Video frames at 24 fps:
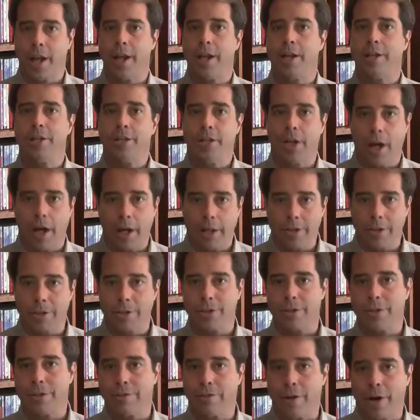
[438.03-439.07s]
and
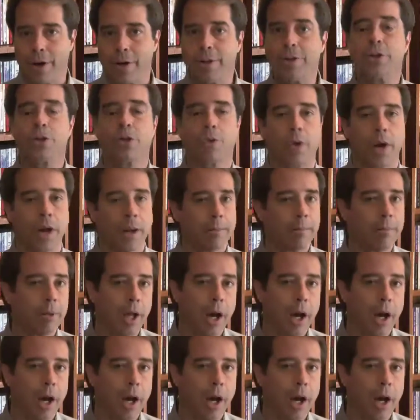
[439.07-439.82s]
dozens of other great